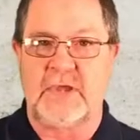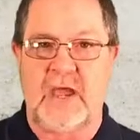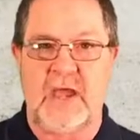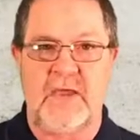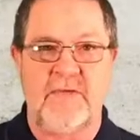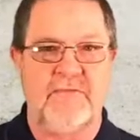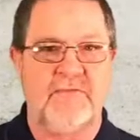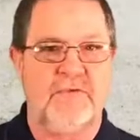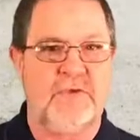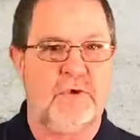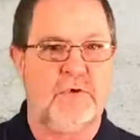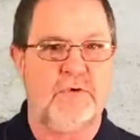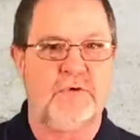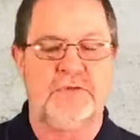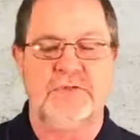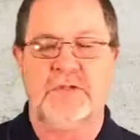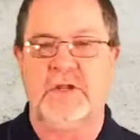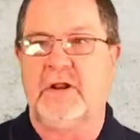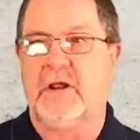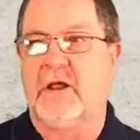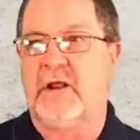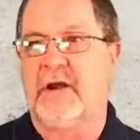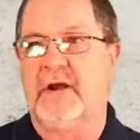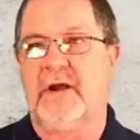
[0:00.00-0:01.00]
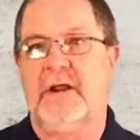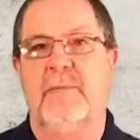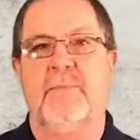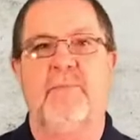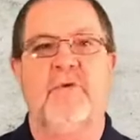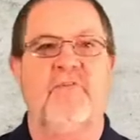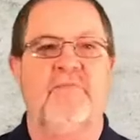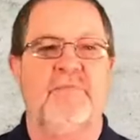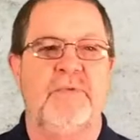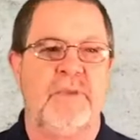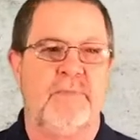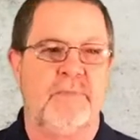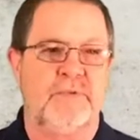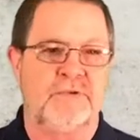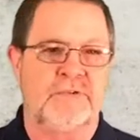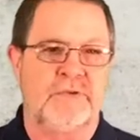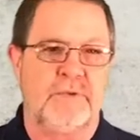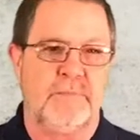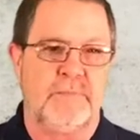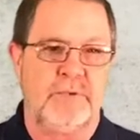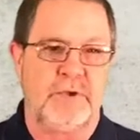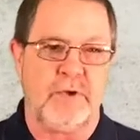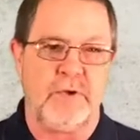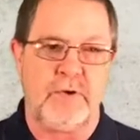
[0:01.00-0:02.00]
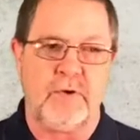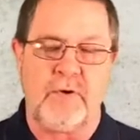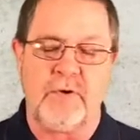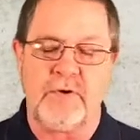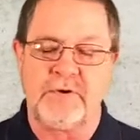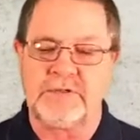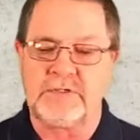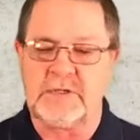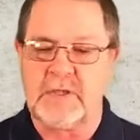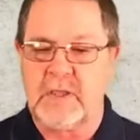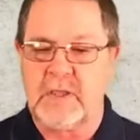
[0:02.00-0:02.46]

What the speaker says: I've used it on a number of people's computers.